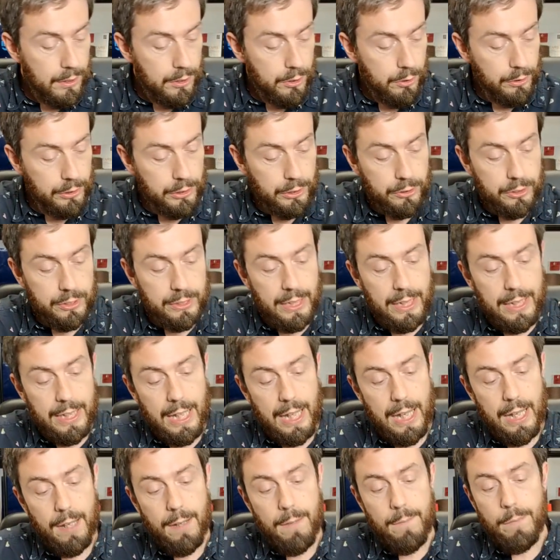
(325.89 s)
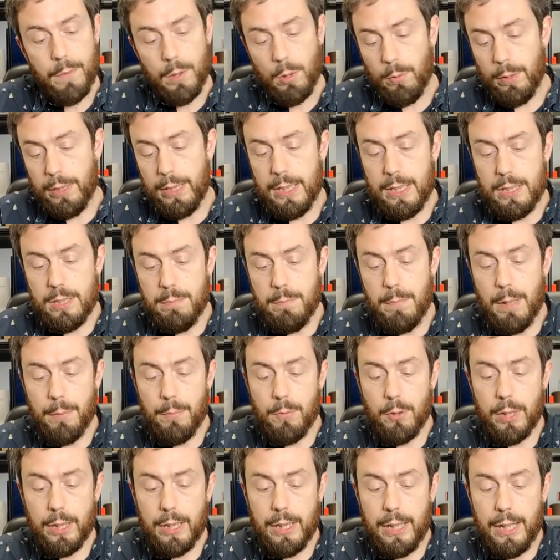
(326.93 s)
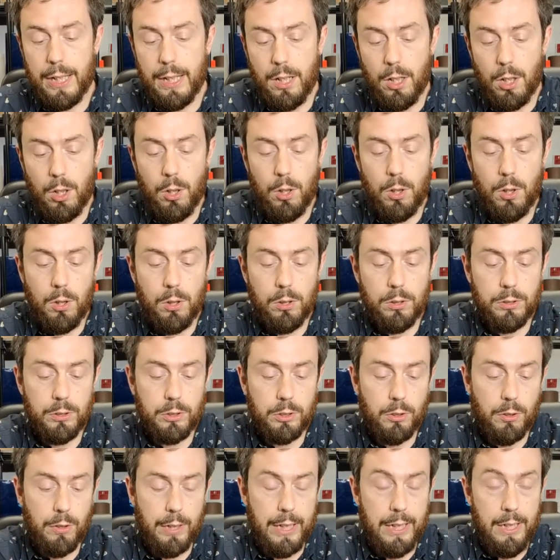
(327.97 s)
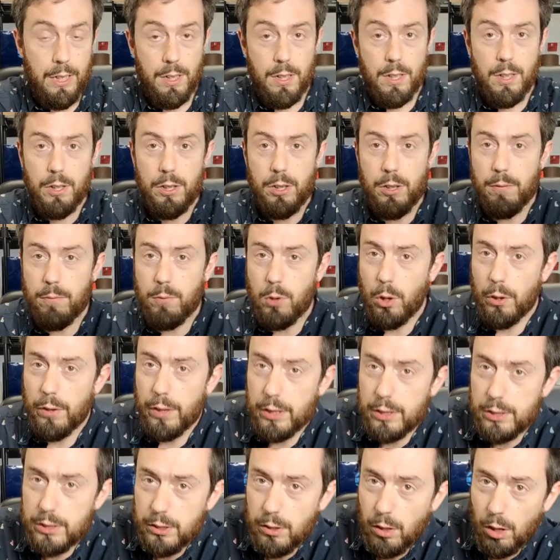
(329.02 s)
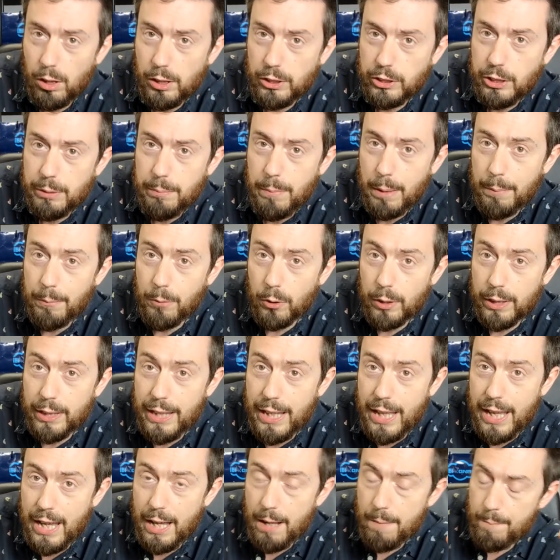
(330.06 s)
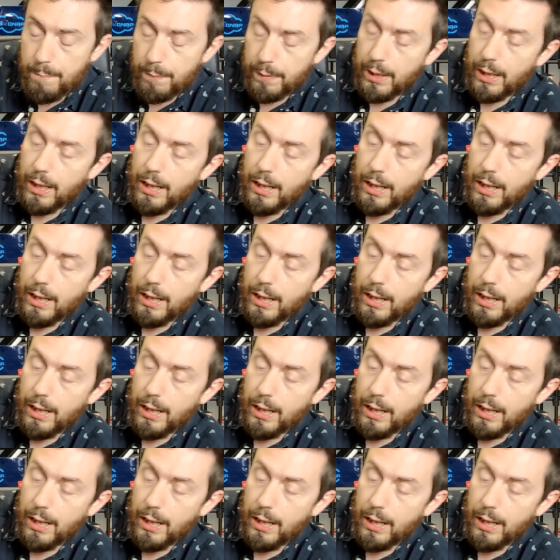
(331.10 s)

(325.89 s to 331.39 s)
So as you see there, with this memory here on screen, you've got the Synology memory there,